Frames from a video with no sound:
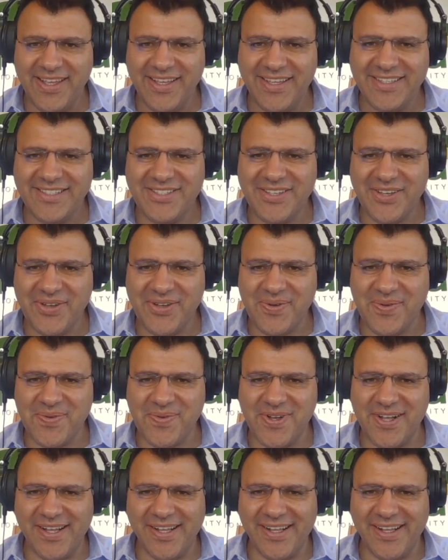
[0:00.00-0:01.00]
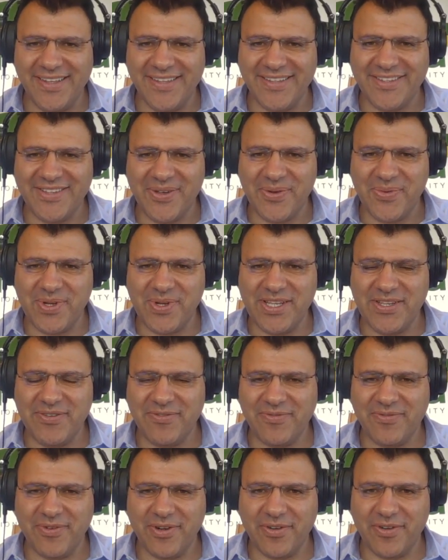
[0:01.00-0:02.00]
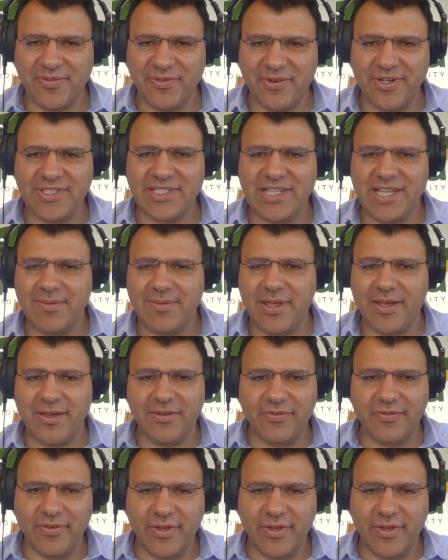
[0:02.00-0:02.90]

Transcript: So we, for the first time now,